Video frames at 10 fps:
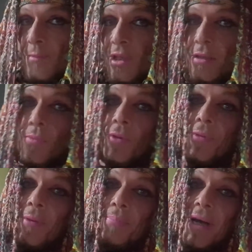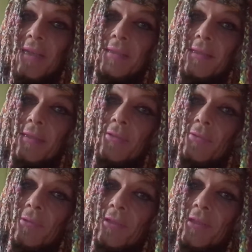I want the bat signal
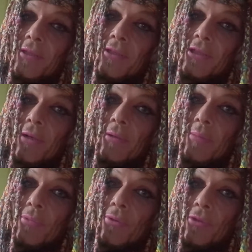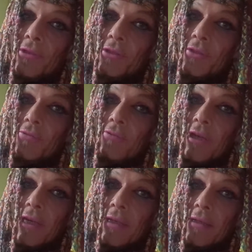to actually show up on the
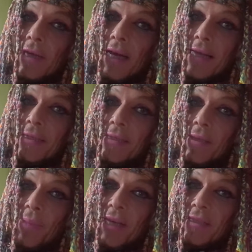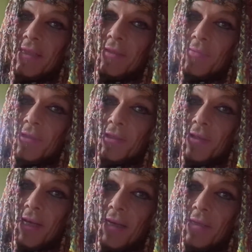screen as the bat signal when I do
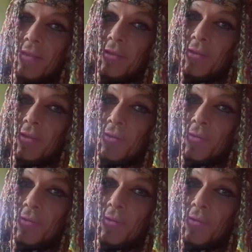that.